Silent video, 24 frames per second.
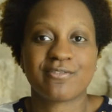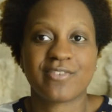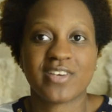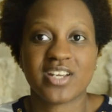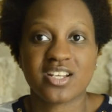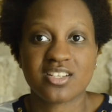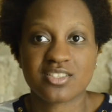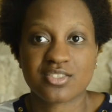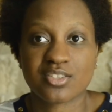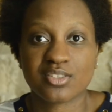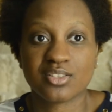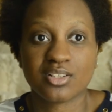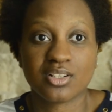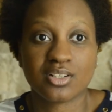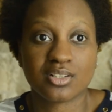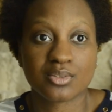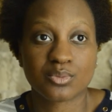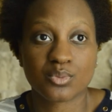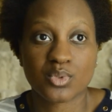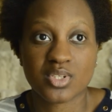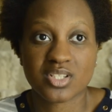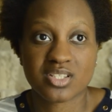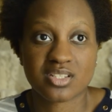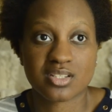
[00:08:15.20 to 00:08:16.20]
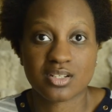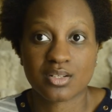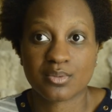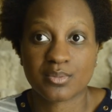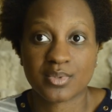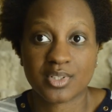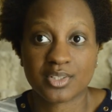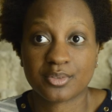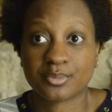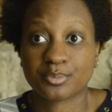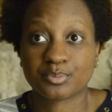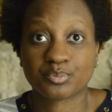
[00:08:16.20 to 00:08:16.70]
face along with
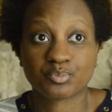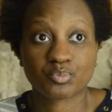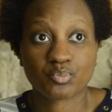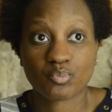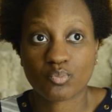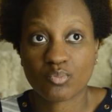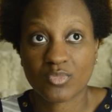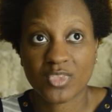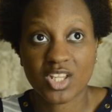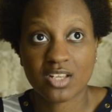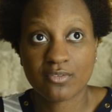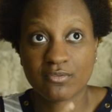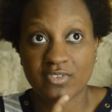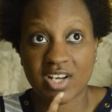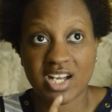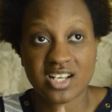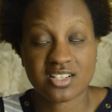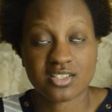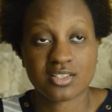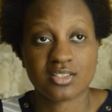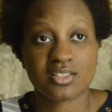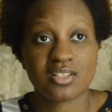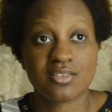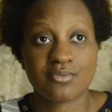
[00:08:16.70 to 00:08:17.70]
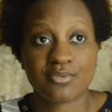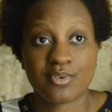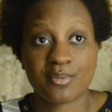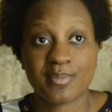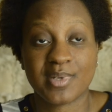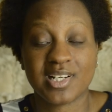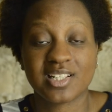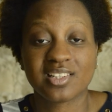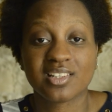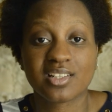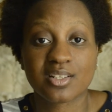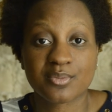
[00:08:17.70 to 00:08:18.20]
some Vaseline for
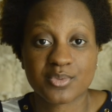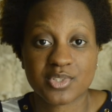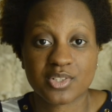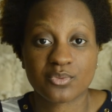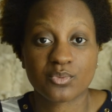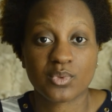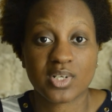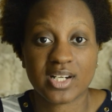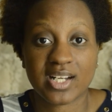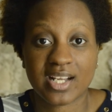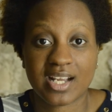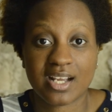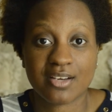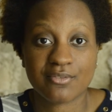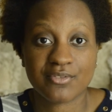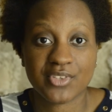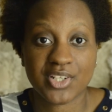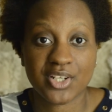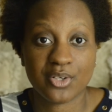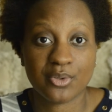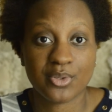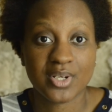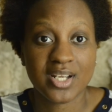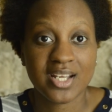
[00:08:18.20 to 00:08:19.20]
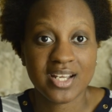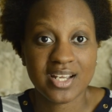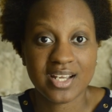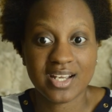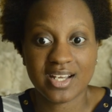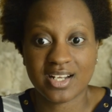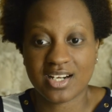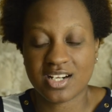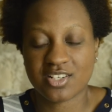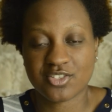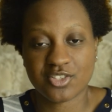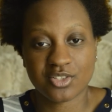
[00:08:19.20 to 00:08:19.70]
my lips and what have you,
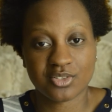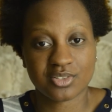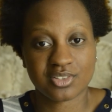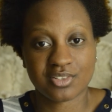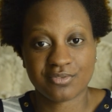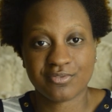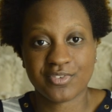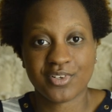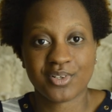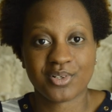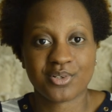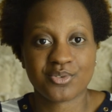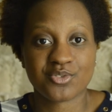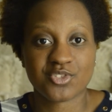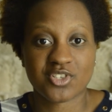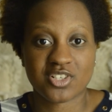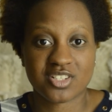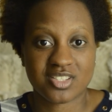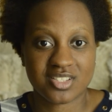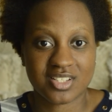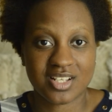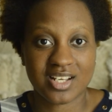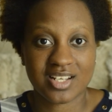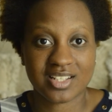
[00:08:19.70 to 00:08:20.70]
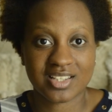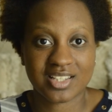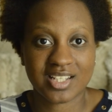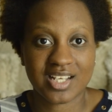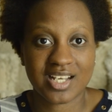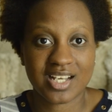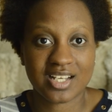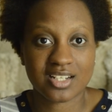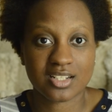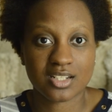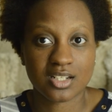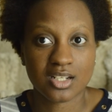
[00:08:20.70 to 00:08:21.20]
and I took the photo just like
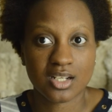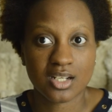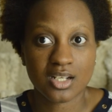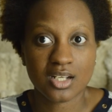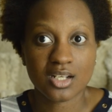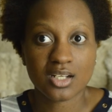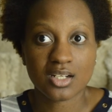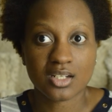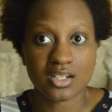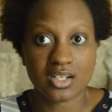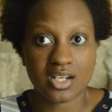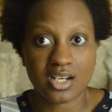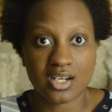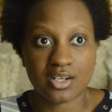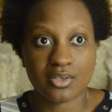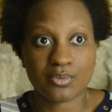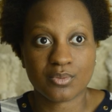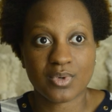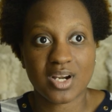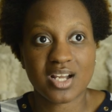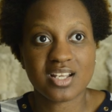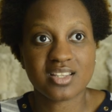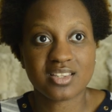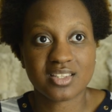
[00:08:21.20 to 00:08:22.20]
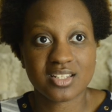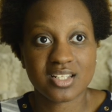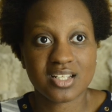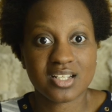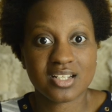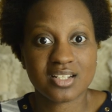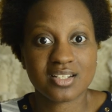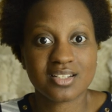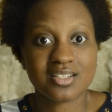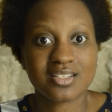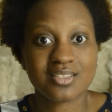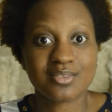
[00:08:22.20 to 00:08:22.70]
that. Now right
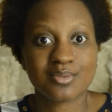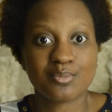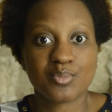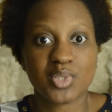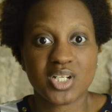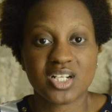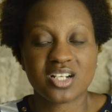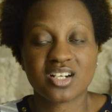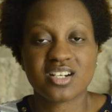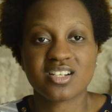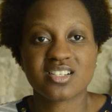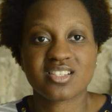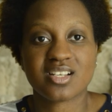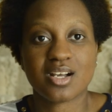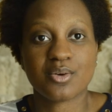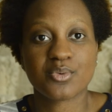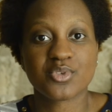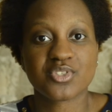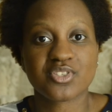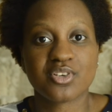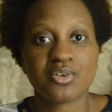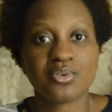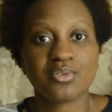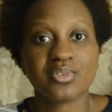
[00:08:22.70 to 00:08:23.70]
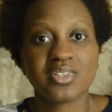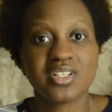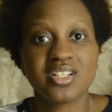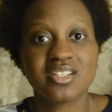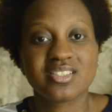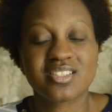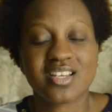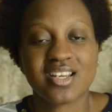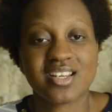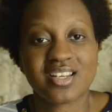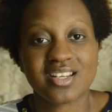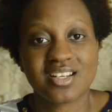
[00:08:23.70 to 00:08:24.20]
then, because I was
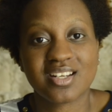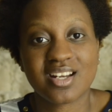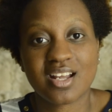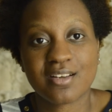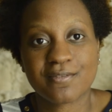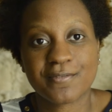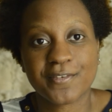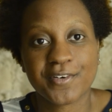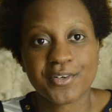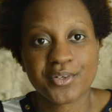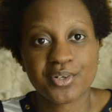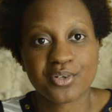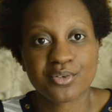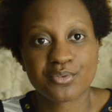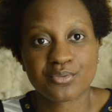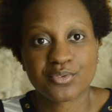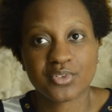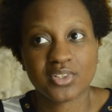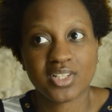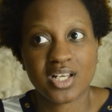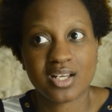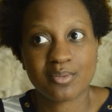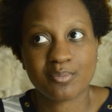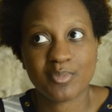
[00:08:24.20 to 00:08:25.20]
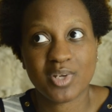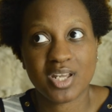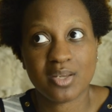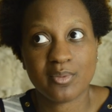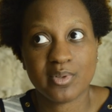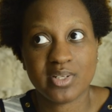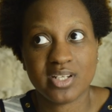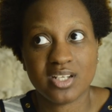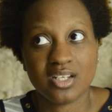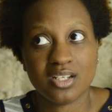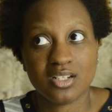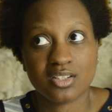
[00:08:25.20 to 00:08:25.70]
only taking that photo for like
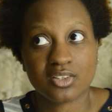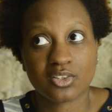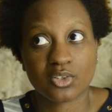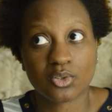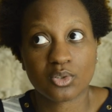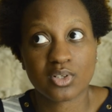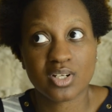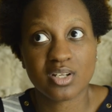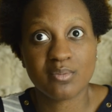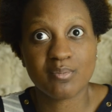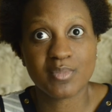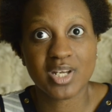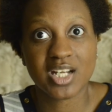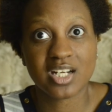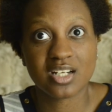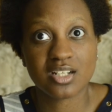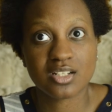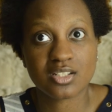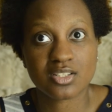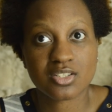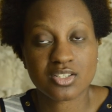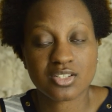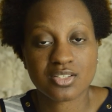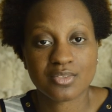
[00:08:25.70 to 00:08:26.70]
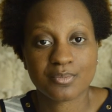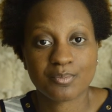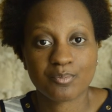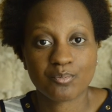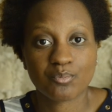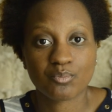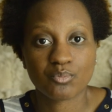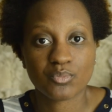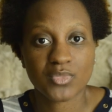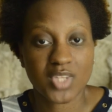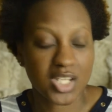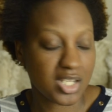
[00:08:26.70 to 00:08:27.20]
maybe 30 minutes,
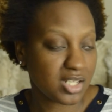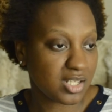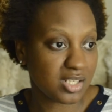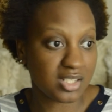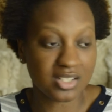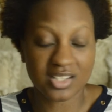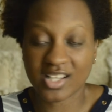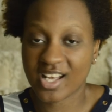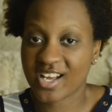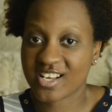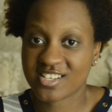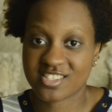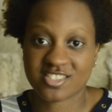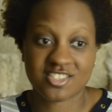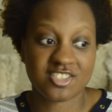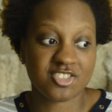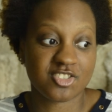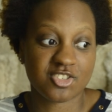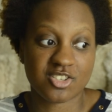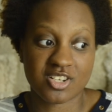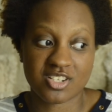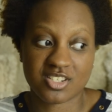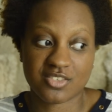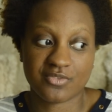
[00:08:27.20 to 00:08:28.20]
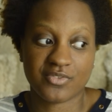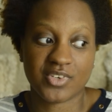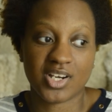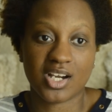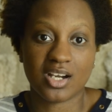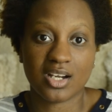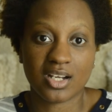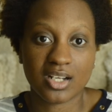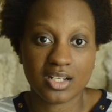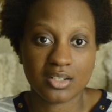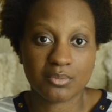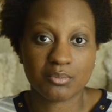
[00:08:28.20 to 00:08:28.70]
it lasted just
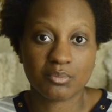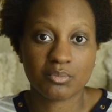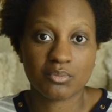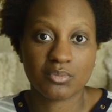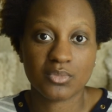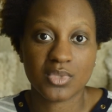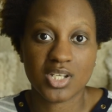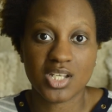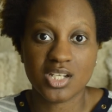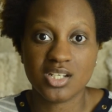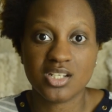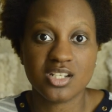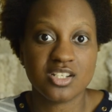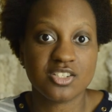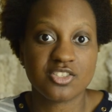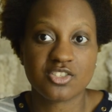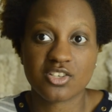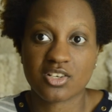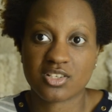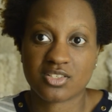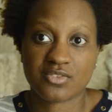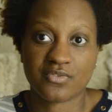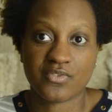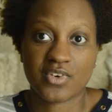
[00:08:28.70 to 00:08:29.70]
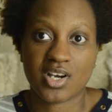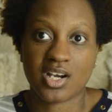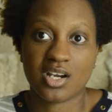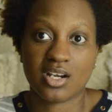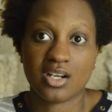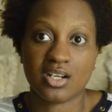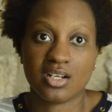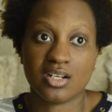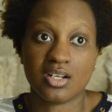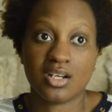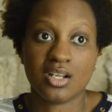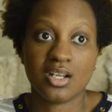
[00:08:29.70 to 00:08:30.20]
fine. It did just
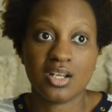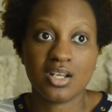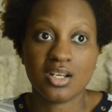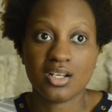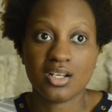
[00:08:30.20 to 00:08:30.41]
fine,